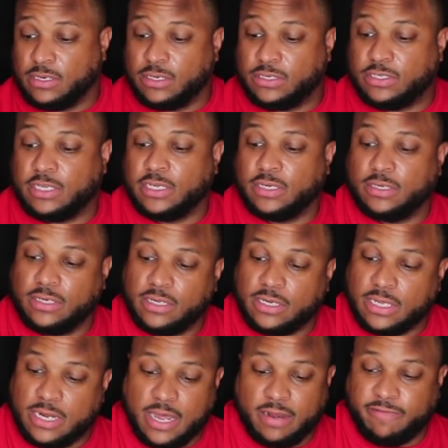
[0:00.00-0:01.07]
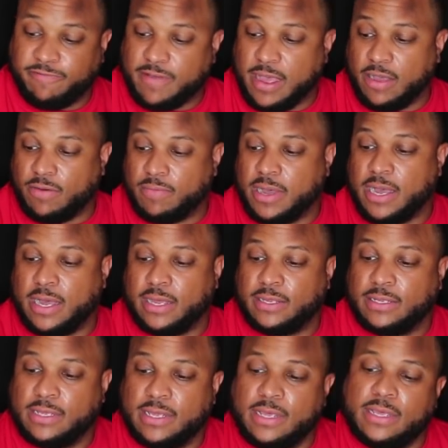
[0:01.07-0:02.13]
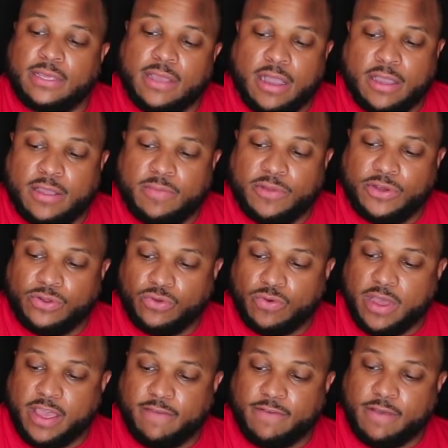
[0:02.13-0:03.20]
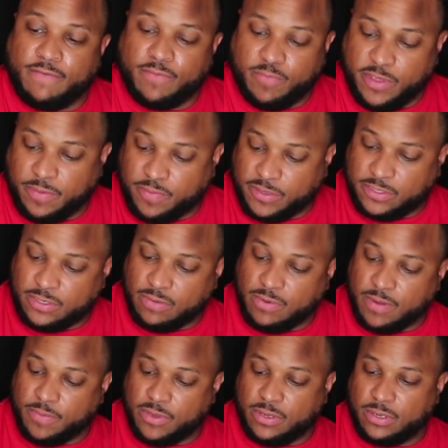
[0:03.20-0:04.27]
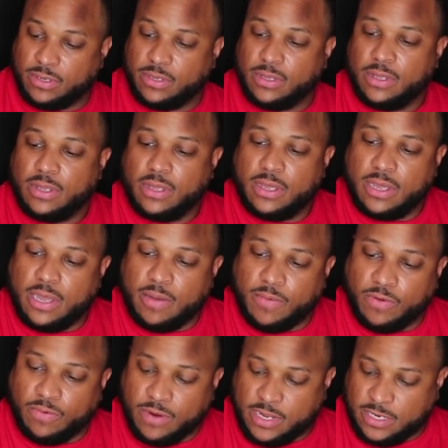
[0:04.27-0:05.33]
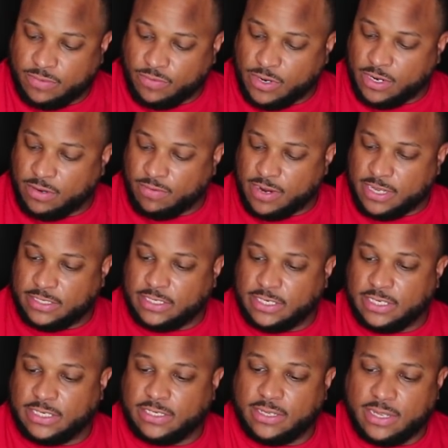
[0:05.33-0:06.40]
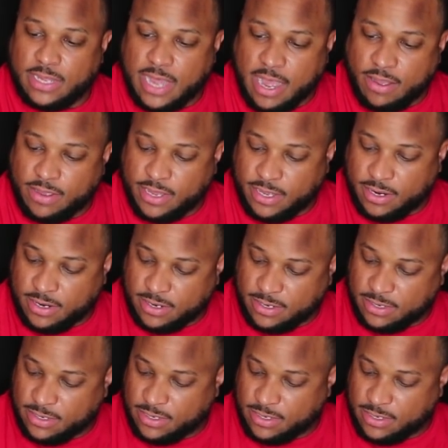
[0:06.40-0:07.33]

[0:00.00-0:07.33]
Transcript: still looking. I done found mine. Y'all hear my new wave up and beeping, so I'm gonna run the rest of this out here,